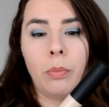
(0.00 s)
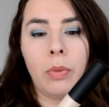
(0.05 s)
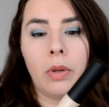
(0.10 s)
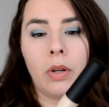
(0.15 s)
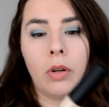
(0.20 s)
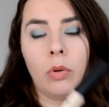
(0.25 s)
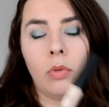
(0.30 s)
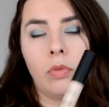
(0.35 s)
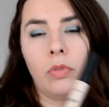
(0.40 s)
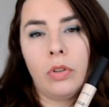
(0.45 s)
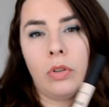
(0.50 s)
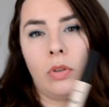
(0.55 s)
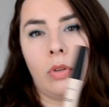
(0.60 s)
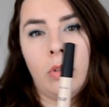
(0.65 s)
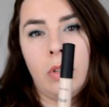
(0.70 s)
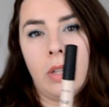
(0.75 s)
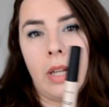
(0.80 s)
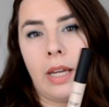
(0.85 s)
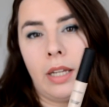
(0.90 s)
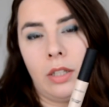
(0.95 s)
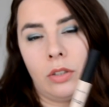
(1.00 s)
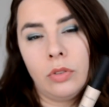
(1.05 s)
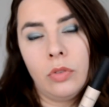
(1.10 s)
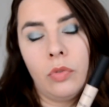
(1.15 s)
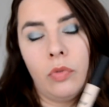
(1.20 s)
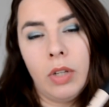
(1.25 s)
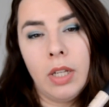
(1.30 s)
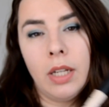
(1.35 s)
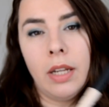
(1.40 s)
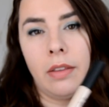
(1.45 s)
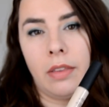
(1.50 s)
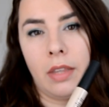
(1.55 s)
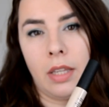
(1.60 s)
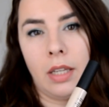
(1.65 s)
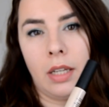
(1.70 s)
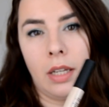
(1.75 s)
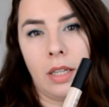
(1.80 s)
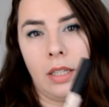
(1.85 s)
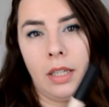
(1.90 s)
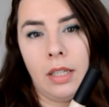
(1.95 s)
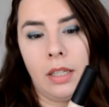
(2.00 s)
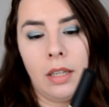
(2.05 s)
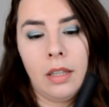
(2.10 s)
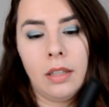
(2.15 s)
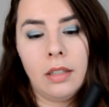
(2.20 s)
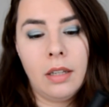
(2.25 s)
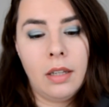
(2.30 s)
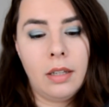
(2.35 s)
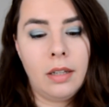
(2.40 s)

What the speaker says: but overall I don't really think I need it,